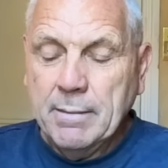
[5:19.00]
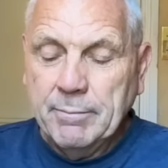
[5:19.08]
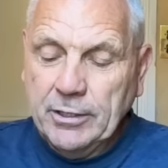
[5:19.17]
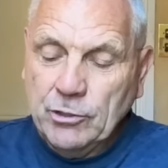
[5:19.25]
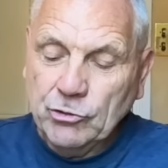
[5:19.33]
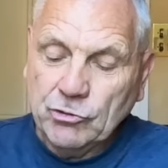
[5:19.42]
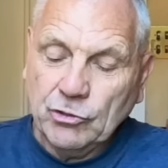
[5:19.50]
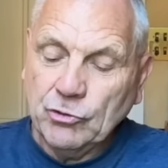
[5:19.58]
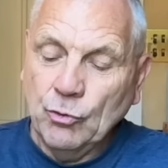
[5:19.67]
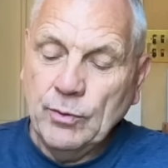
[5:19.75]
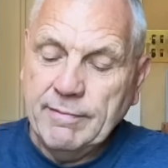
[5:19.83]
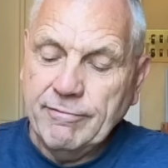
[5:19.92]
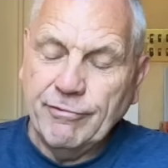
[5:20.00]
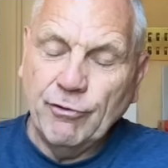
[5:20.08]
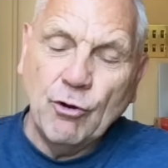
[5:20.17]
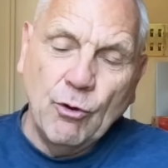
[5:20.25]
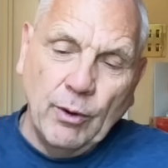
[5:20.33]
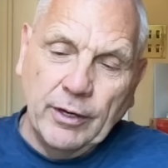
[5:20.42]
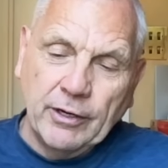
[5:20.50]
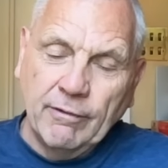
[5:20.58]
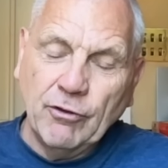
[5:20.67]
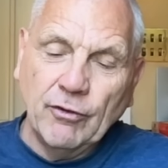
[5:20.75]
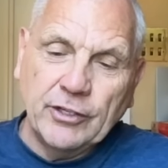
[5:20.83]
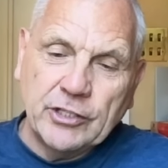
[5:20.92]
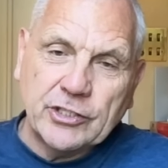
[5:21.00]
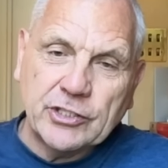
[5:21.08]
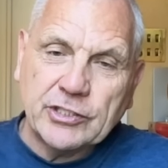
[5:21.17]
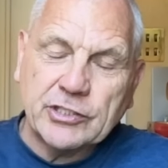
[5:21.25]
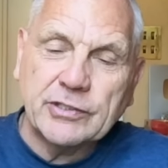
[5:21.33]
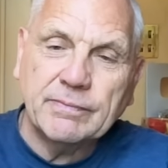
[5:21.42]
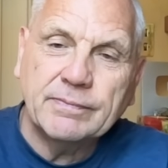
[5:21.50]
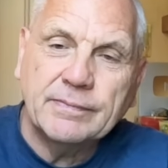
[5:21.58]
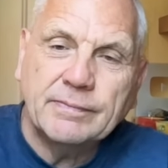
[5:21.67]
Because going forward, I've got this